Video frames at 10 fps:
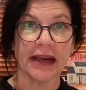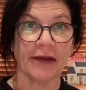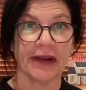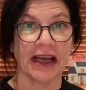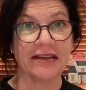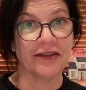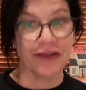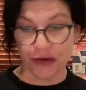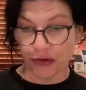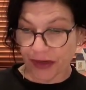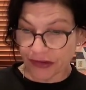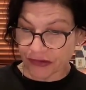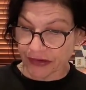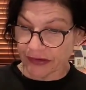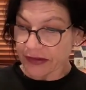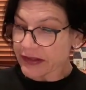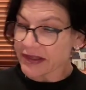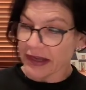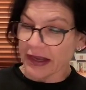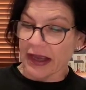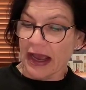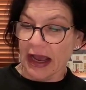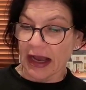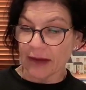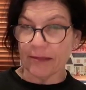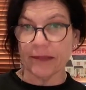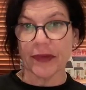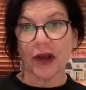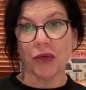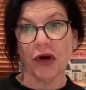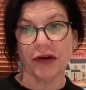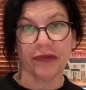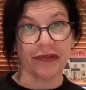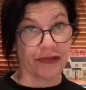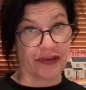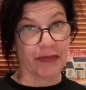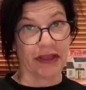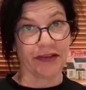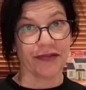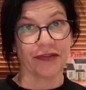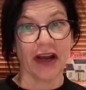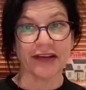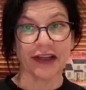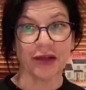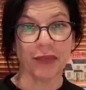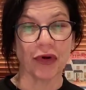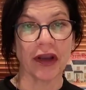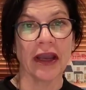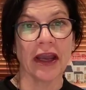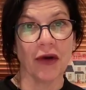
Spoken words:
Now, in answer to your questions, what was the stimulus for writing the book?